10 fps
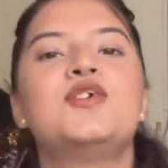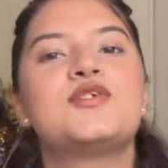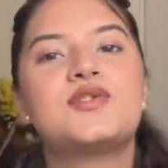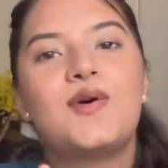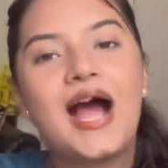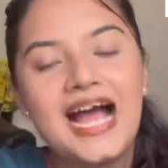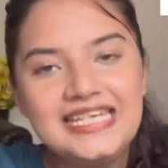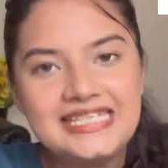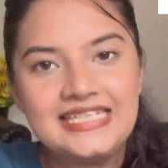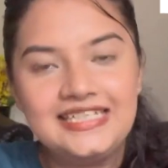So
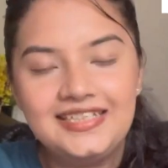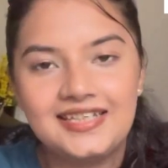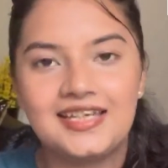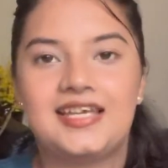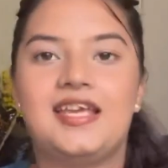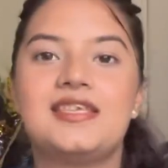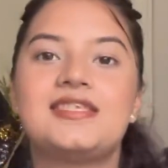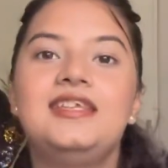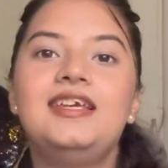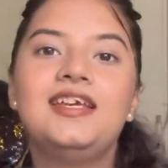Handy is
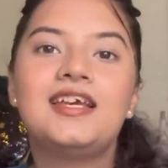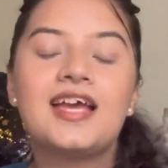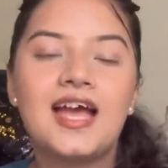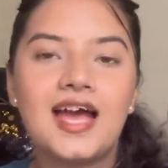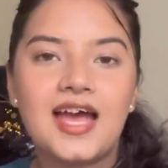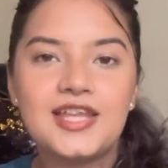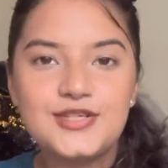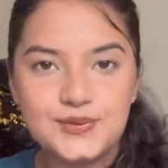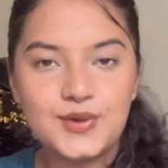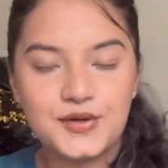the
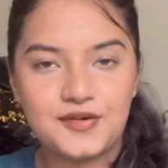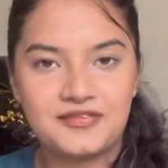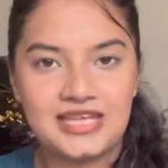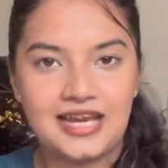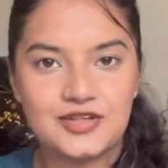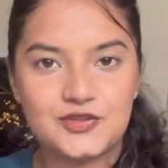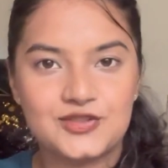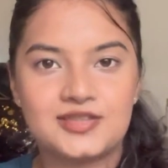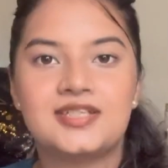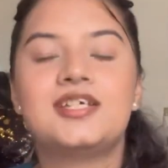doer of the action.
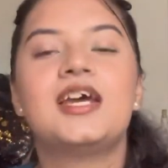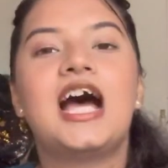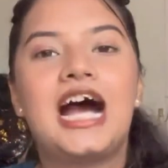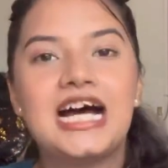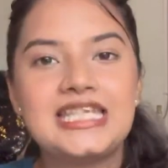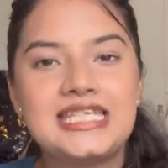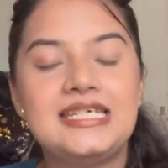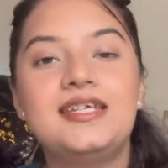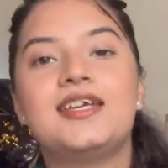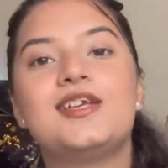
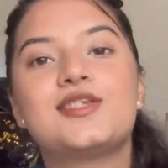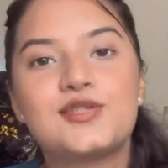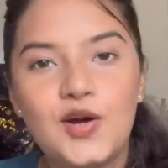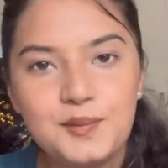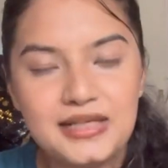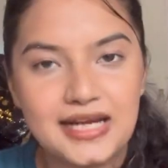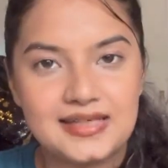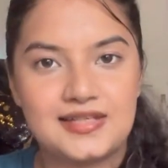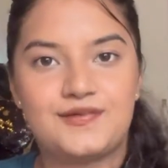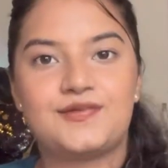Handy is
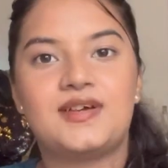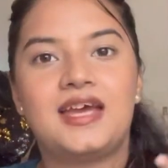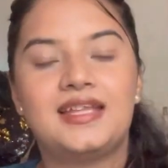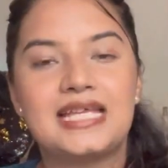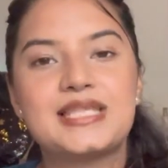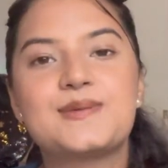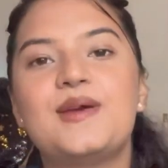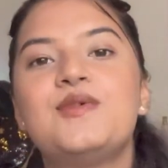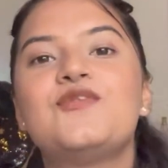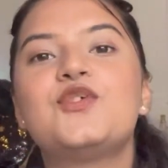nominative, and that's why
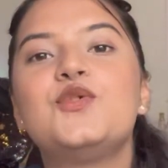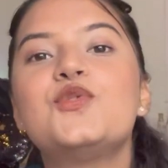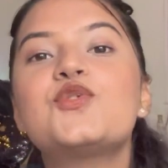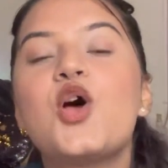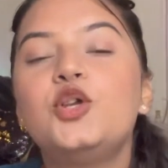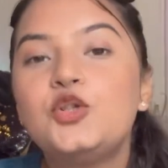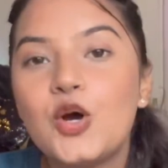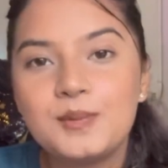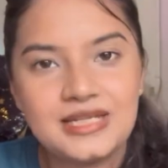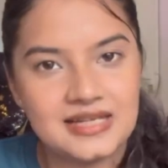we would use
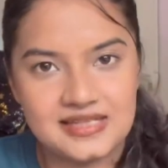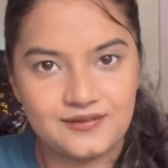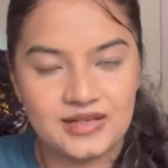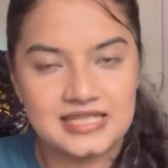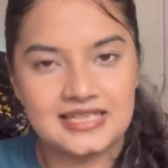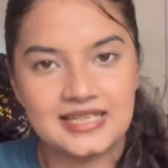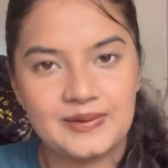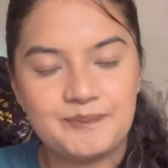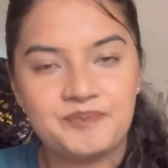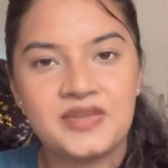nominative article.
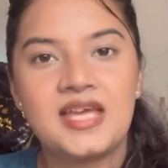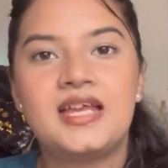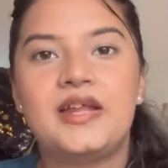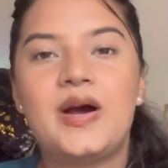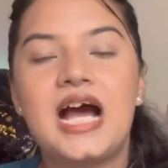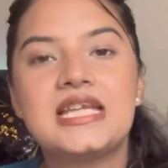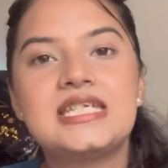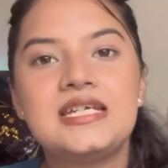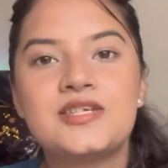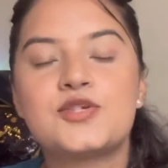Now
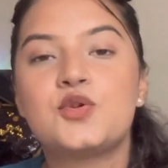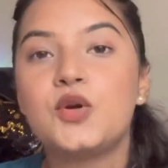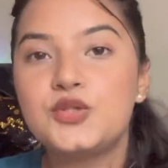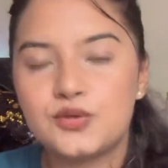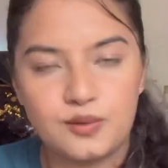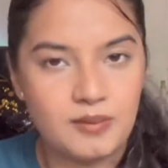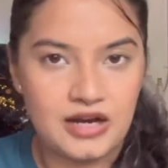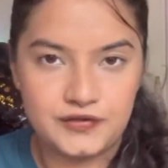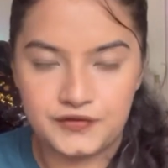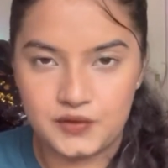Handy is Neutrum
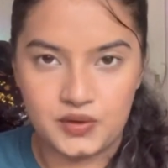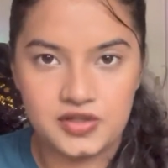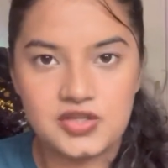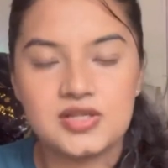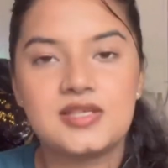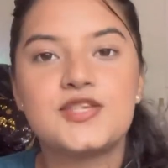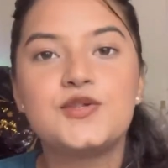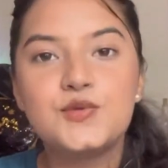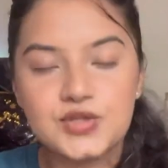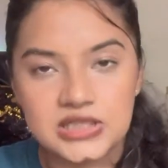auf Deutsch. It's
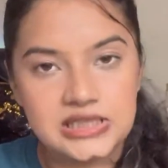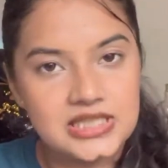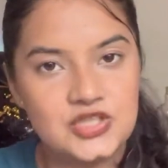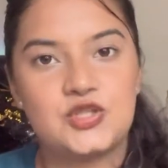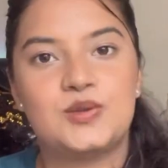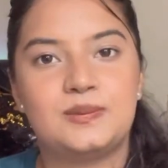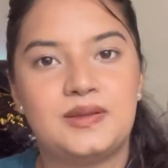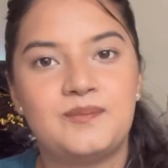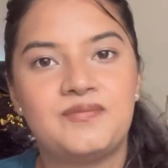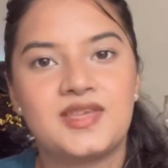neutral in German.
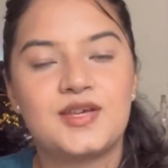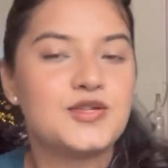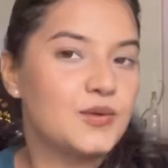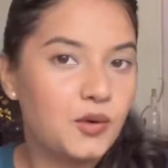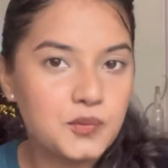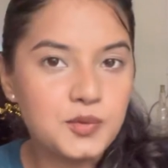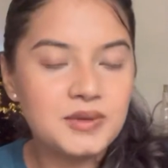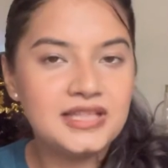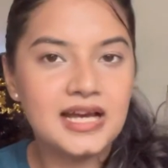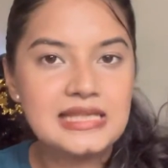So what would be
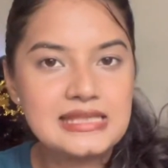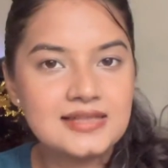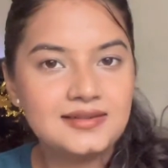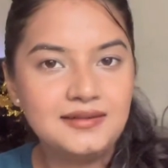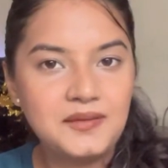the answer?